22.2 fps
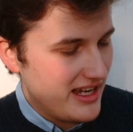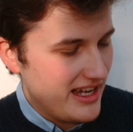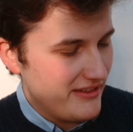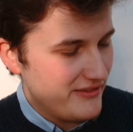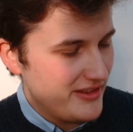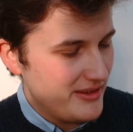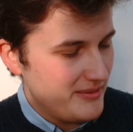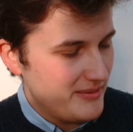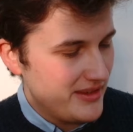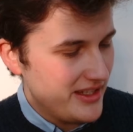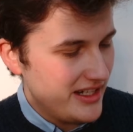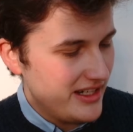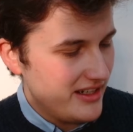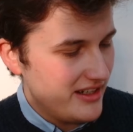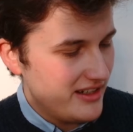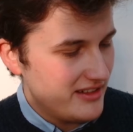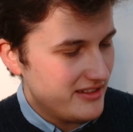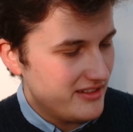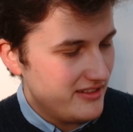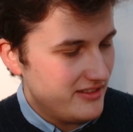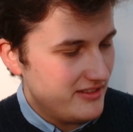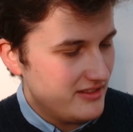have him
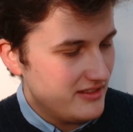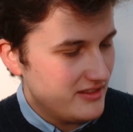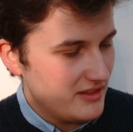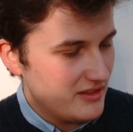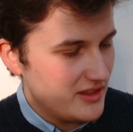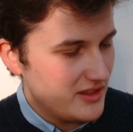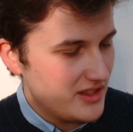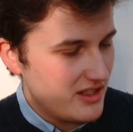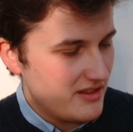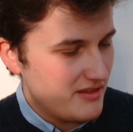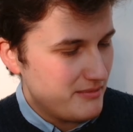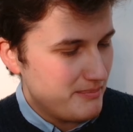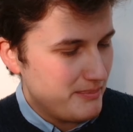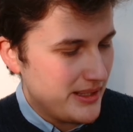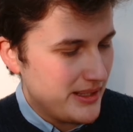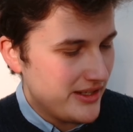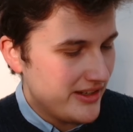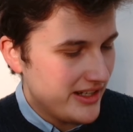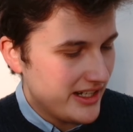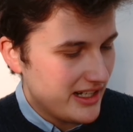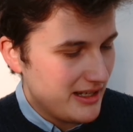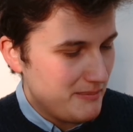there
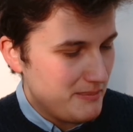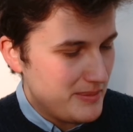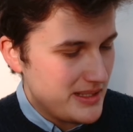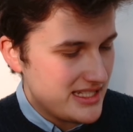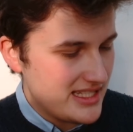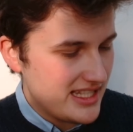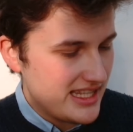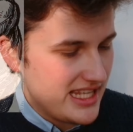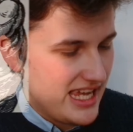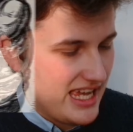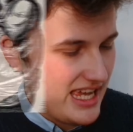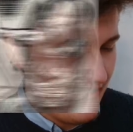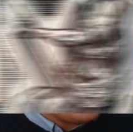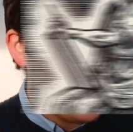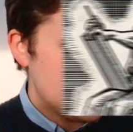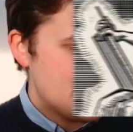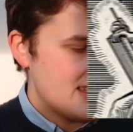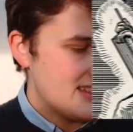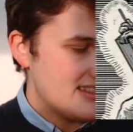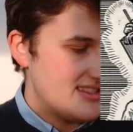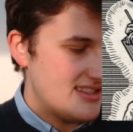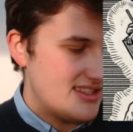peering up into the
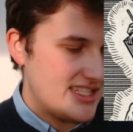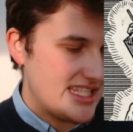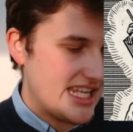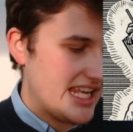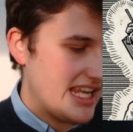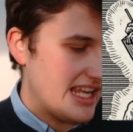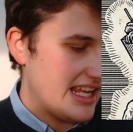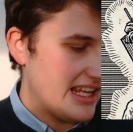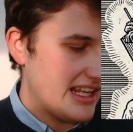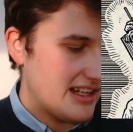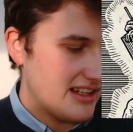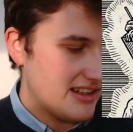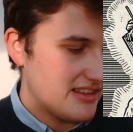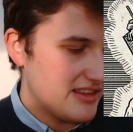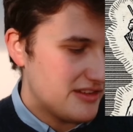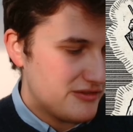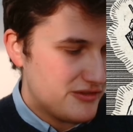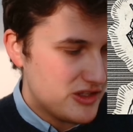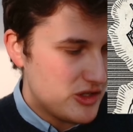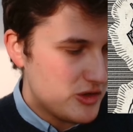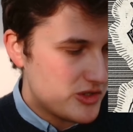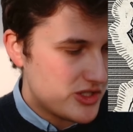heavens, seeing the
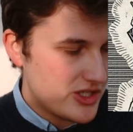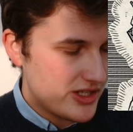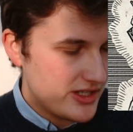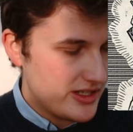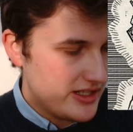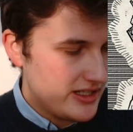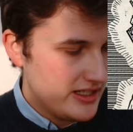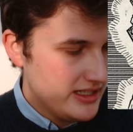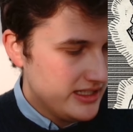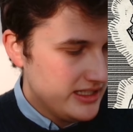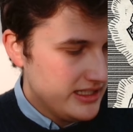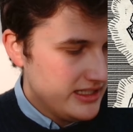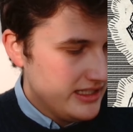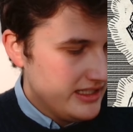future,